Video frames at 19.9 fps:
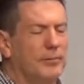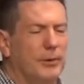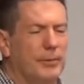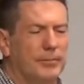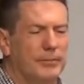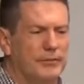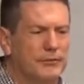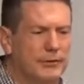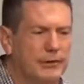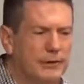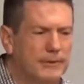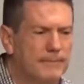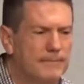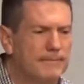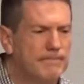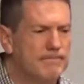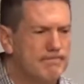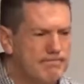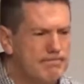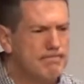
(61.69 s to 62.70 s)
people said
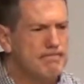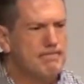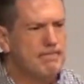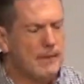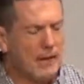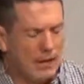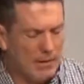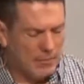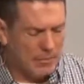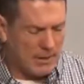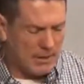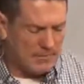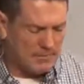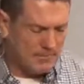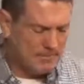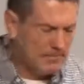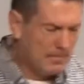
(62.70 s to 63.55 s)
amen